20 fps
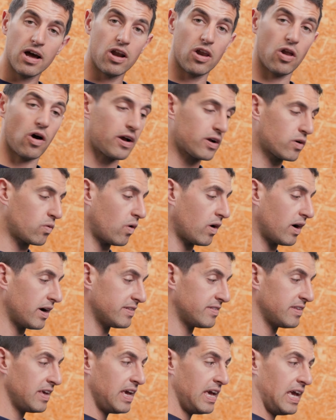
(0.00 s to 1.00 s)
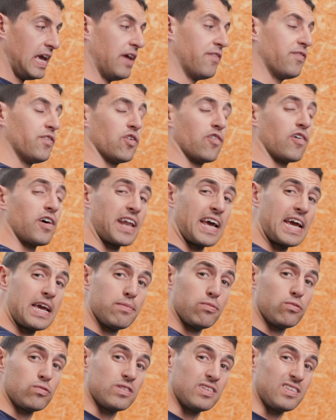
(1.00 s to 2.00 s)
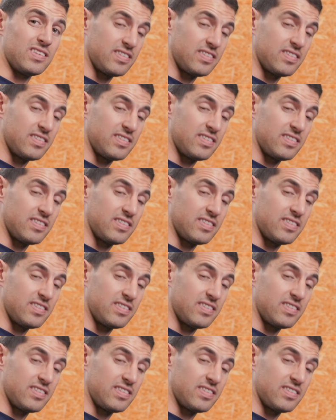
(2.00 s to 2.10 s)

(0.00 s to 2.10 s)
Likewise, if you're unable to